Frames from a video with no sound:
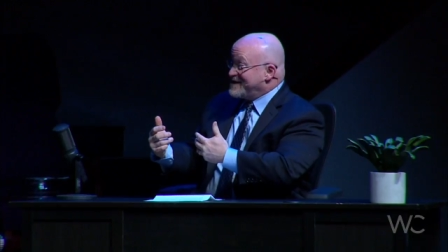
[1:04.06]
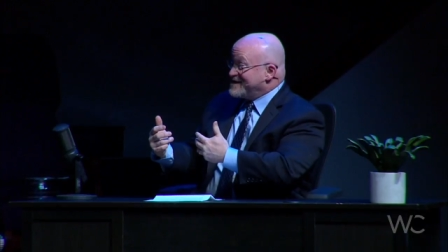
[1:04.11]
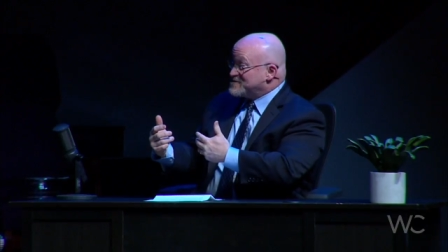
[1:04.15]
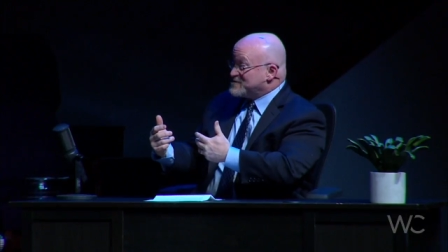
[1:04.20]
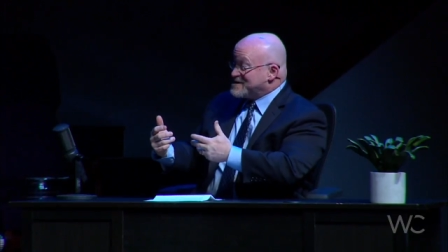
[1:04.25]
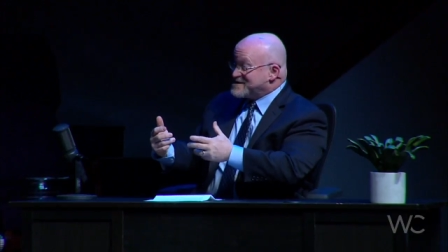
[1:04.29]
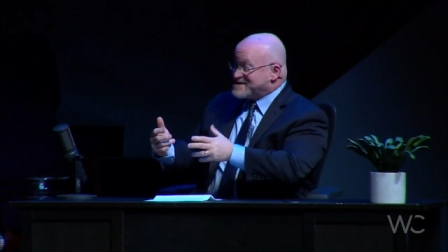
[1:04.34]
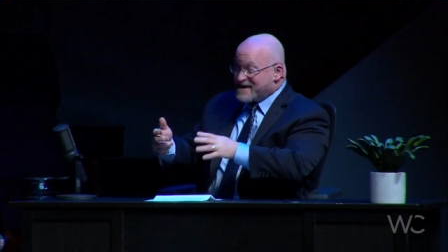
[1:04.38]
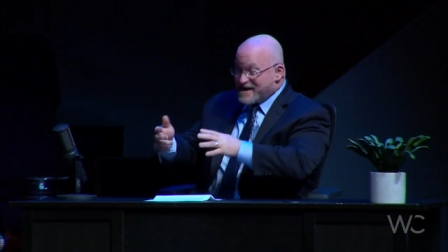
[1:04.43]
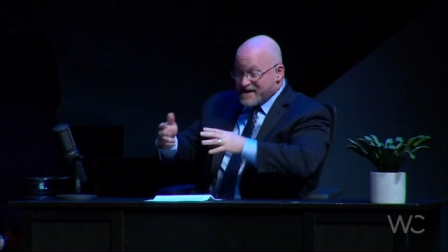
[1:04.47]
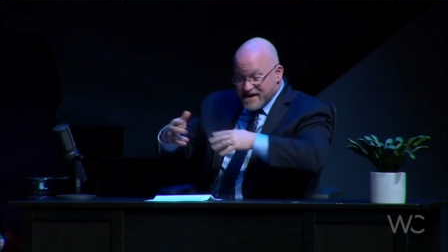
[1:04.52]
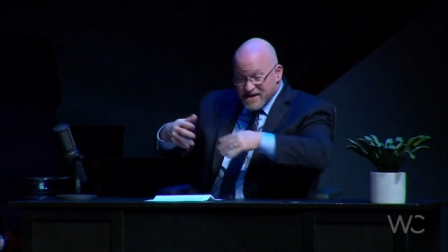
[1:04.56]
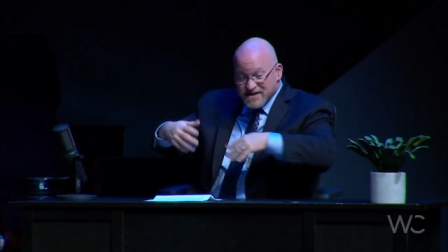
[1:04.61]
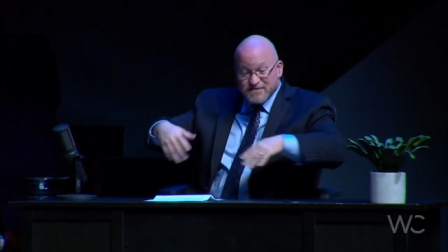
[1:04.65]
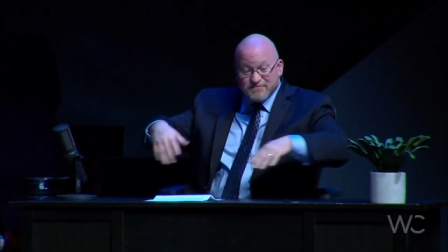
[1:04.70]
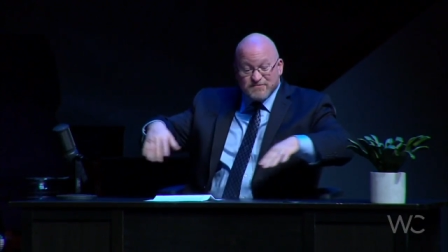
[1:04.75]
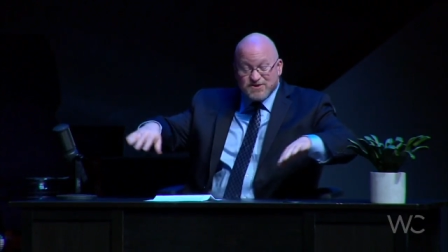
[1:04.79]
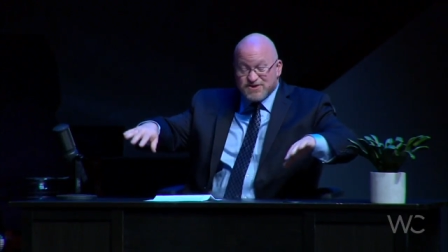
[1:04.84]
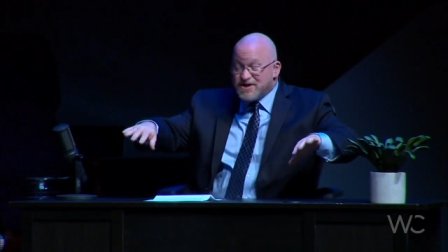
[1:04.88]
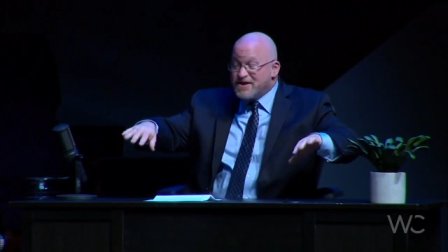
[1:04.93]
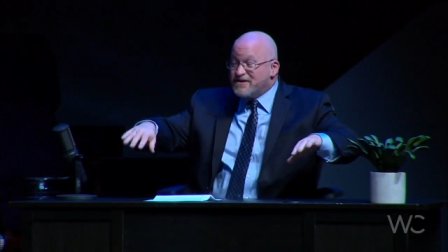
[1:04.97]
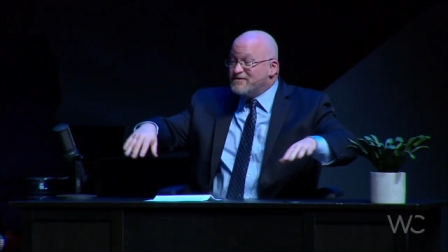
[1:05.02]
So I said, I need some
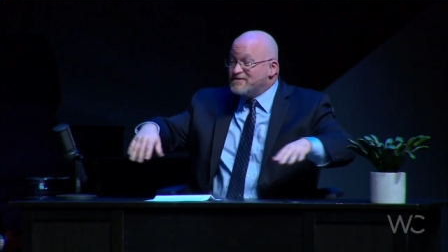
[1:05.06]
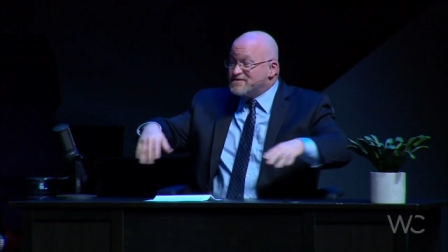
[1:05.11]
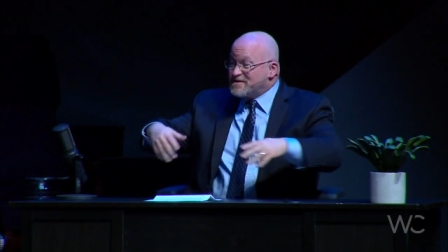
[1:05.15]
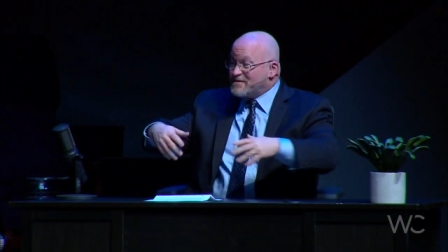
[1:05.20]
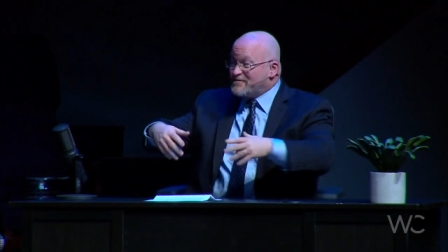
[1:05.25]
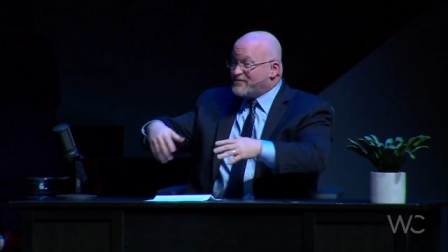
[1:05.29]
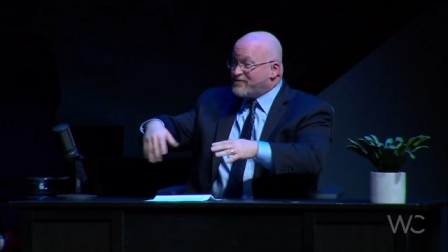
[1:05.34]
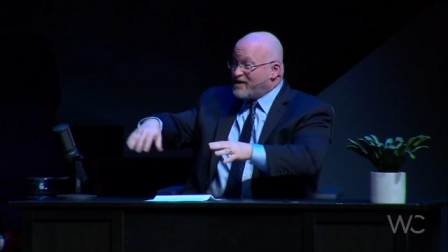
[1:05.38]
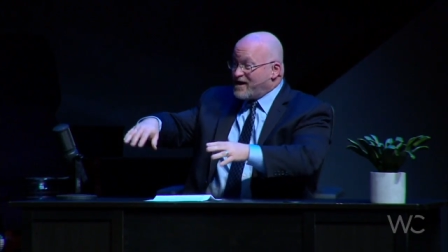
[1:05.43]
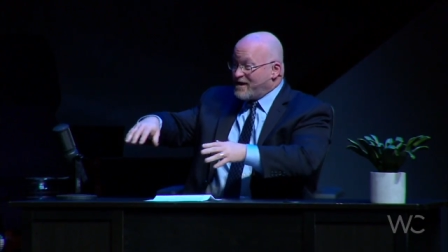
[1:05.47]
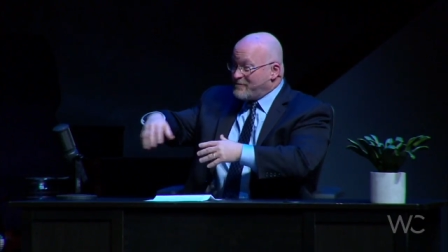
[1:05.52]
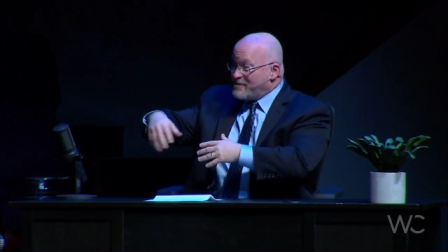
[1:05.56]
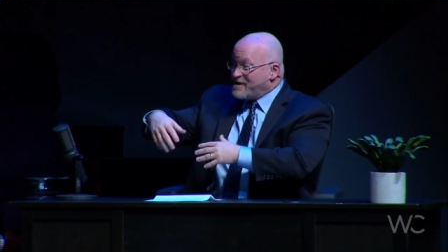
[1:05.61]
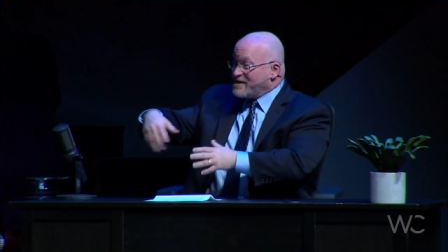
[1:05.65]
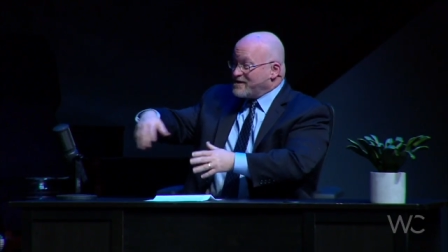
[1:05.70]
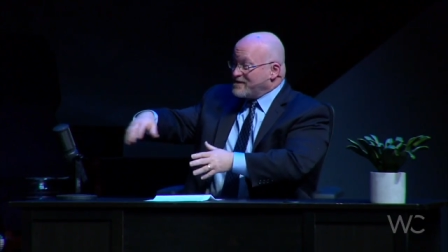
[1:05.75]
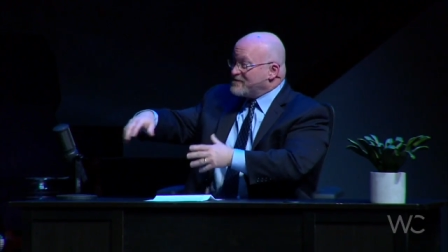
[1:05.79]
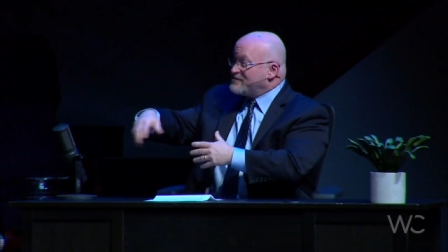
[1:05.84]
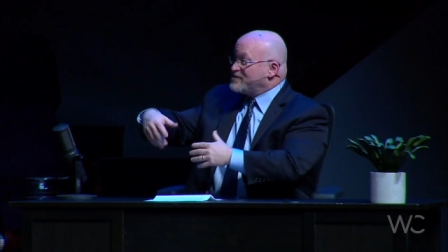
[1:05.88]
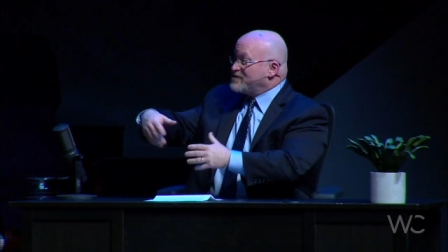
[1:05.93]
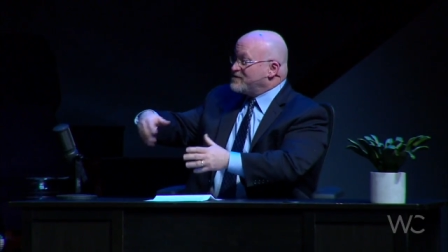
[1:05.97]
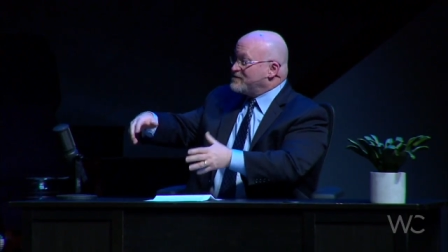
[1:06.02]
chairs up front. I want to
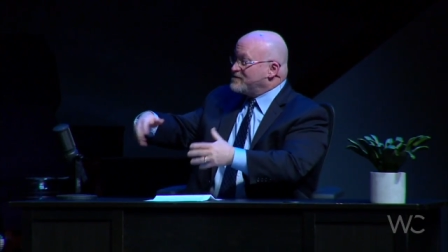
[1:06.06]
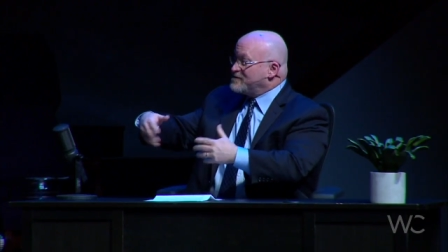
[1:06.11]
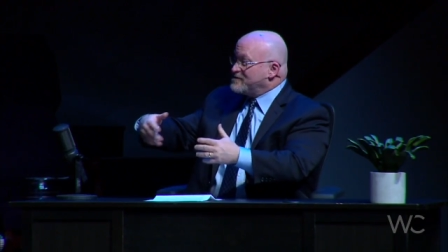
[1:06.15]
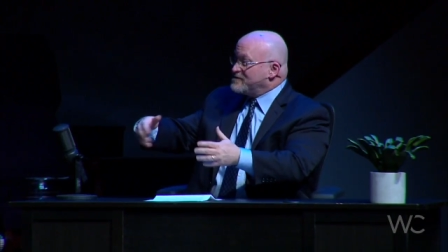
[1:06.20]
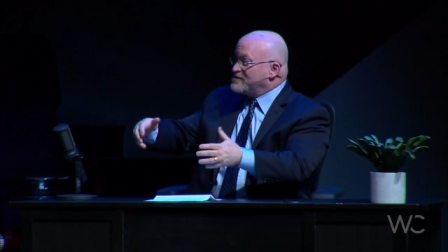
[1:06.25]
interview you,